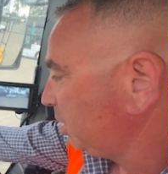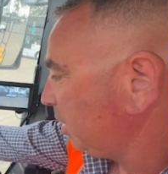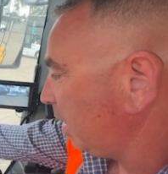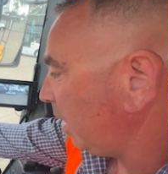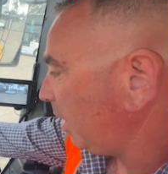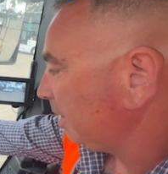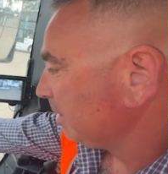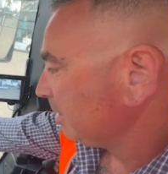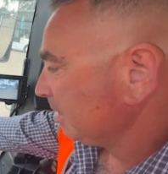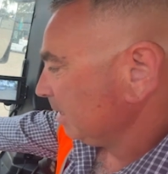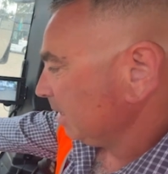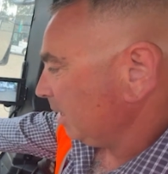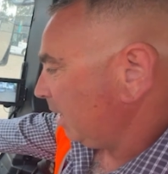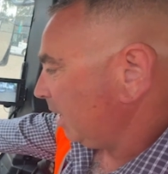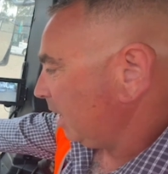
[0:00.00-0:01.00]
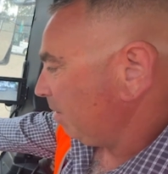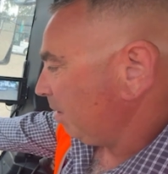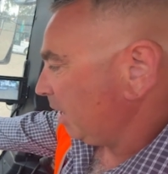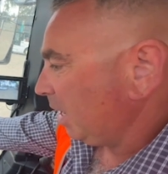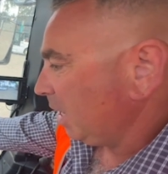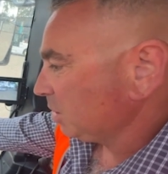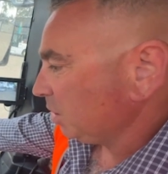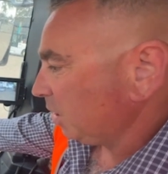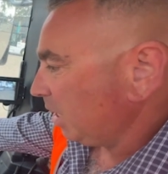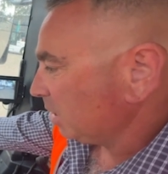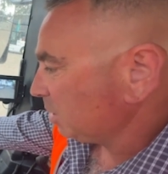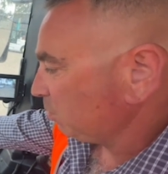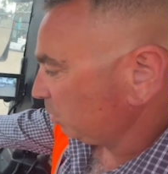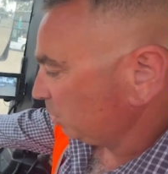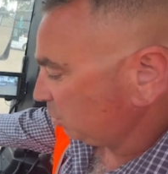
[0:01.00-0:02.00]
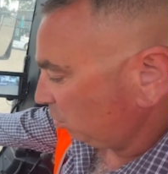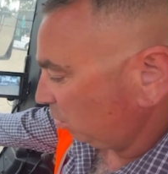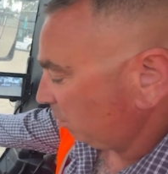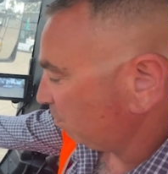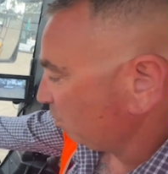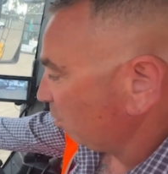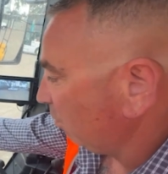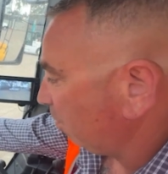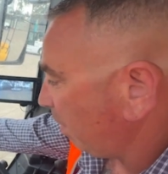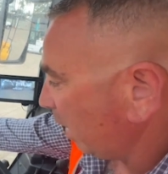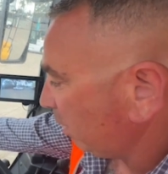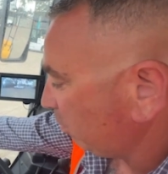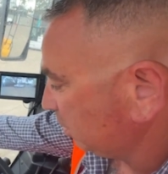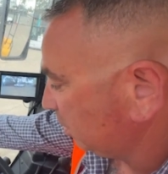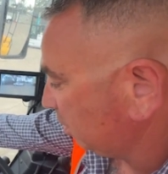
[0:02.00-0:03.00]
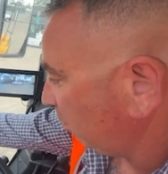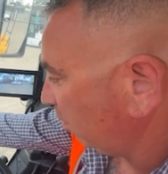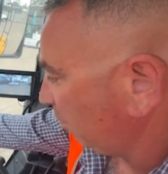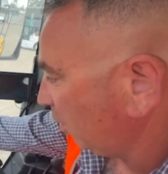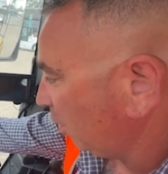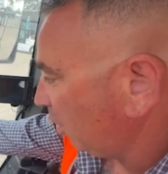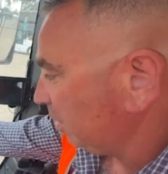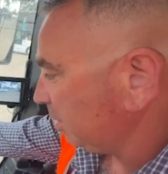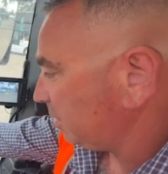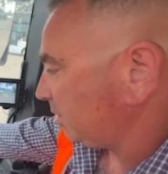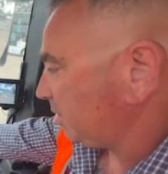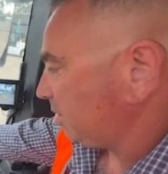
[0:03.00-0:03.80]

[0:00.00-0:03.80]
here, and as we sort of move backwards in reverse,